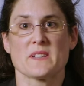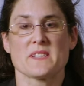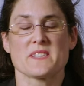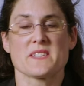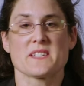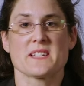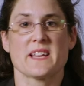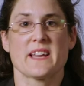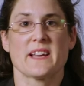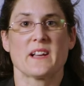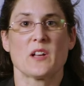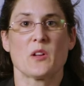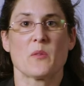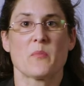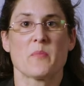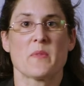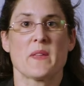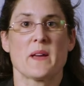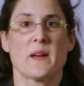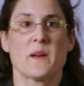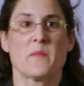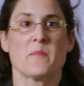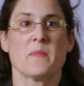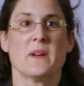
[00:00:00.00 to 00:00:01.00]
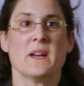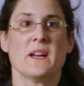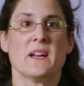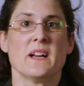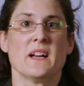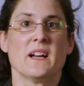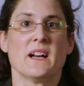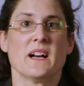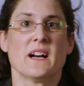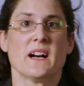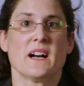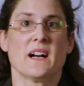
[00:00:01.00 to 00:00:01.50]
is to help them
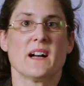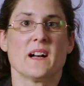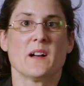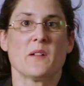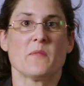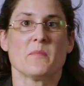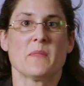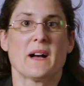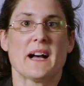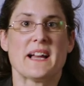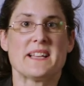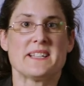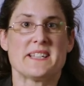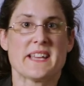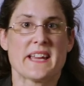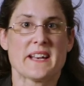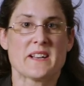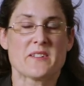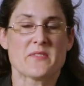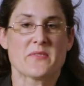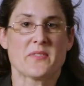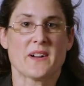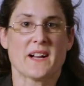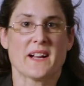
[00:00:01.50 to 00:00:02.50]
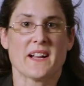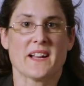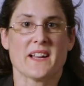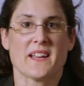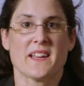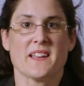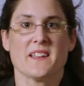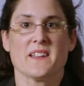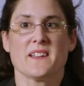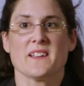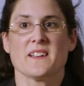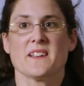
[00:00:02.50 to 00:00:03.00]
um,
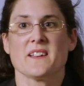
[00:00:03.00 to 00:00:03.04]
identify